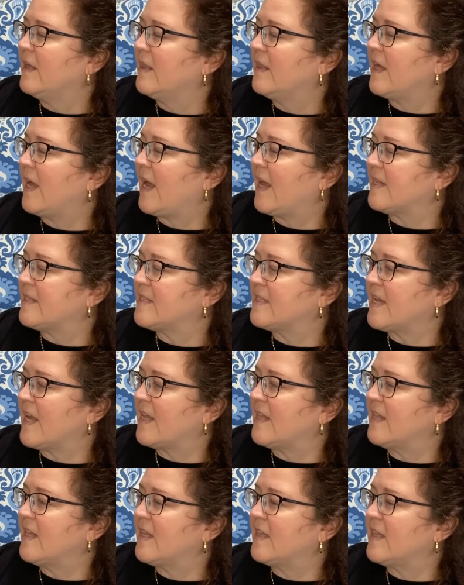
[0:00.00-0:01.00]
They had
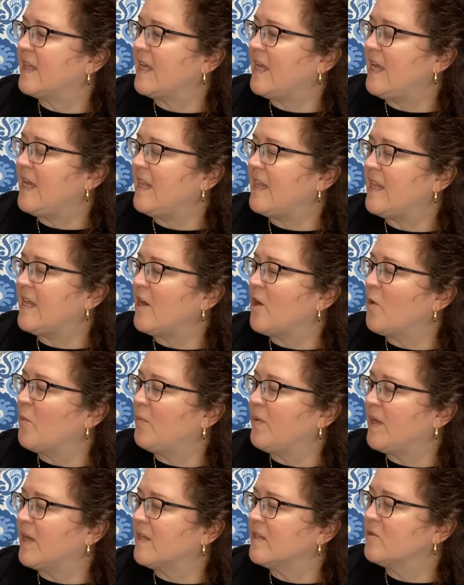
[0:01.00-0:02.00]
said that the
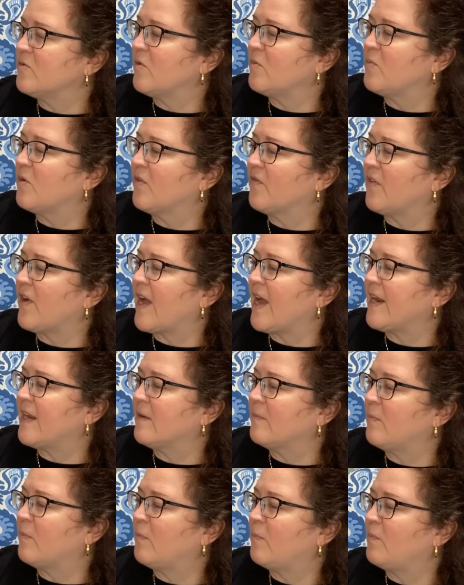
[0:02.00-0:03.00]
Ethiopians would provide a